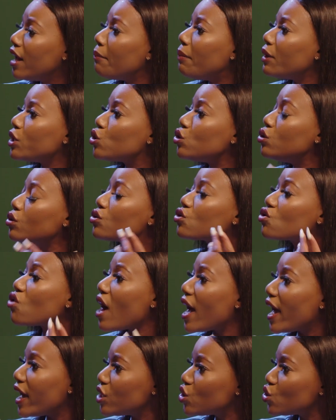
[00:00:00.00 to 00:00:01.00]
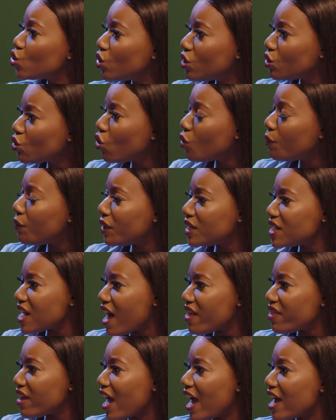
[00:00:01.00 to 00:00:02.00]
but do you try to incorporate
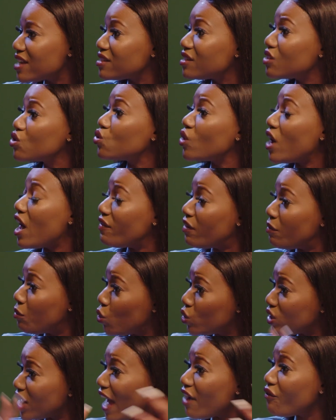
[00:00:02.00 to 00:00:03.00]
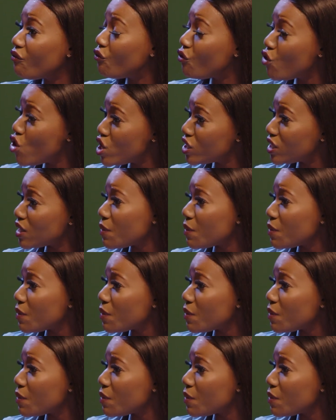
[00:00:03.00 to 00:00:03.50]
other assets to have a more diverse